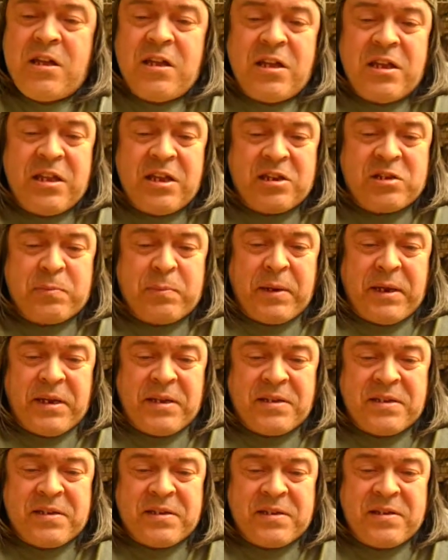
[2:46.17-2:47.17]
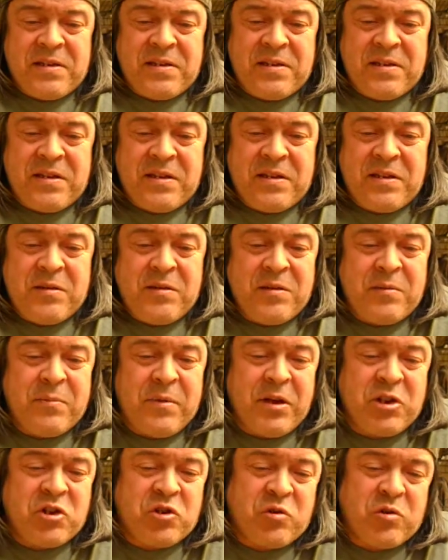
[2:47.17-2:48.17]
this piece.
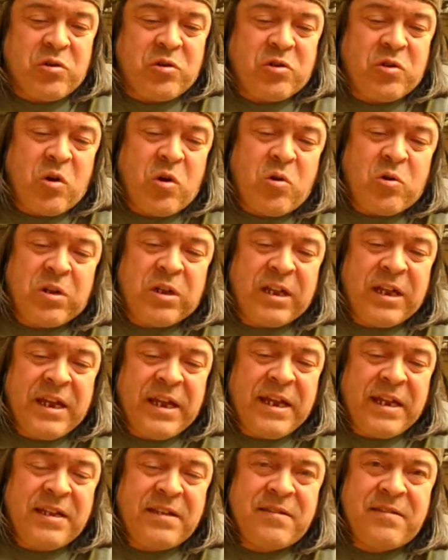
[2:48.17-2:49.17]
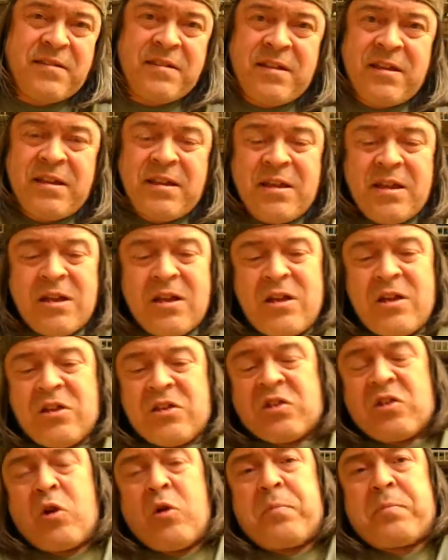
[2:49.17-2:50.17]
Make sure it's all clean,
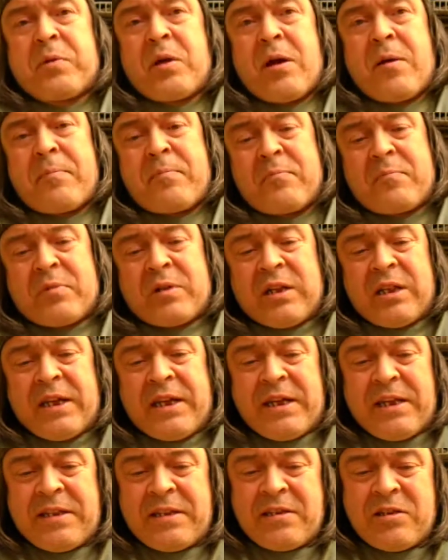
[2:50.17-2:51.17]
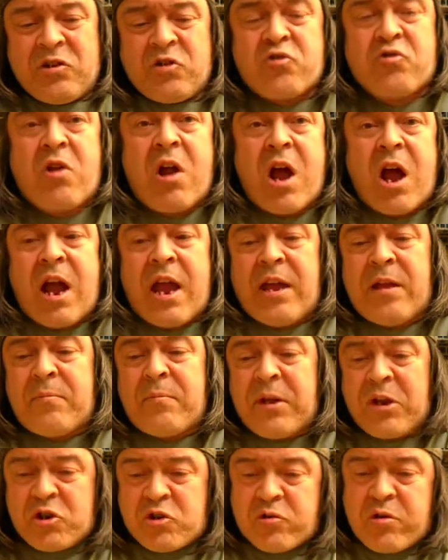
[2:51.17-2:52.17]
soaped up, cleaned, dry.
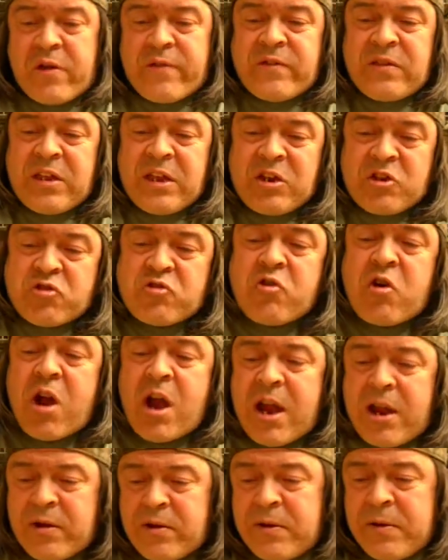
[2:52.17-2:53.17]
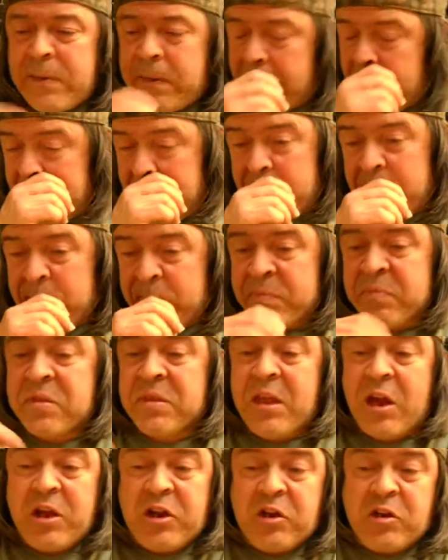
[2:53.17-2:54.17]
Make sure everything's dry.
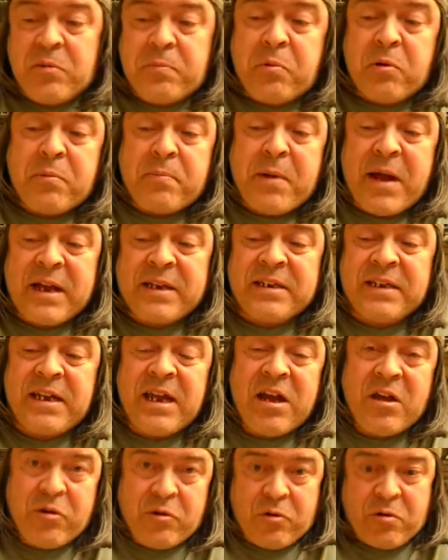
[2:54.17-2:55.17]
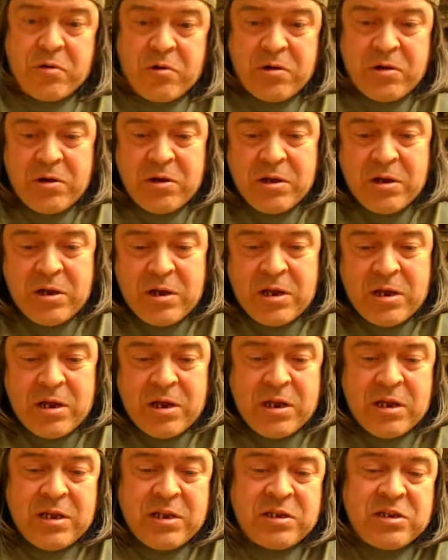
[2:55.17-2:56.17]
Now you're going to put it back together.
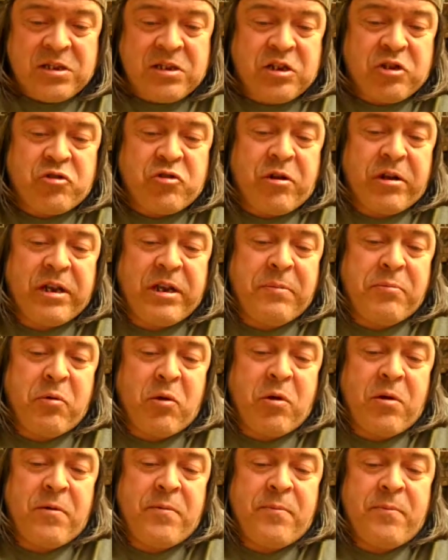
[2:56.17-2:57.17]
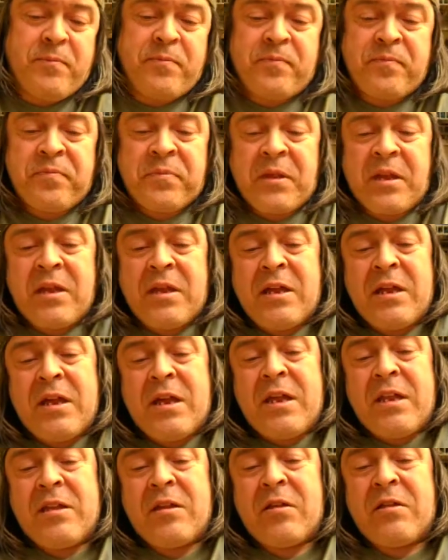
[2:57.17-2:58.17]
This is the tricky part.
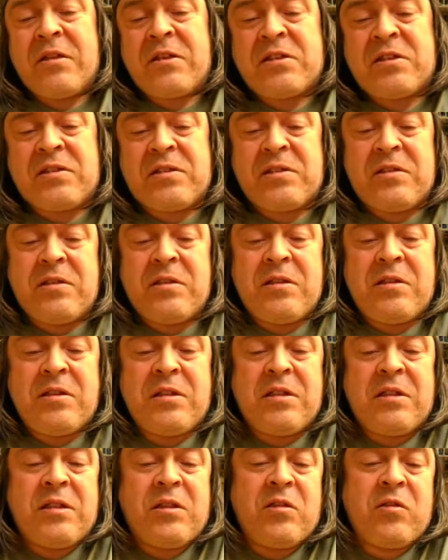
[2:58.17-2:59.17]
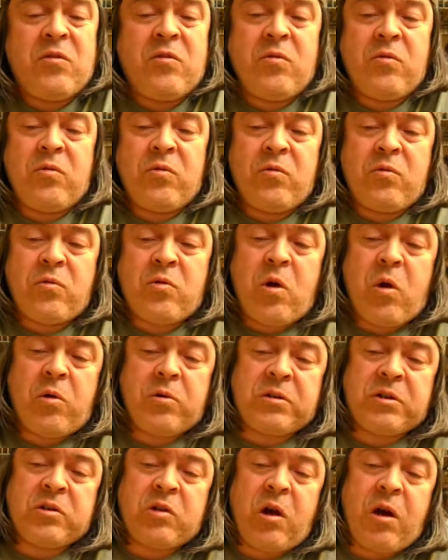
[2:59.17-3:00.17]
Now this, we'll call
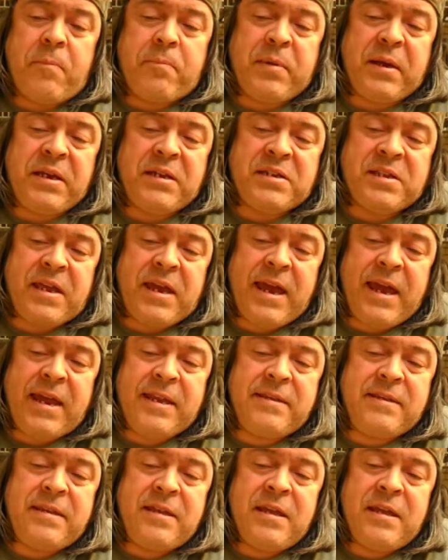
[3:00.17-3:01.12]
it the top piece, the head.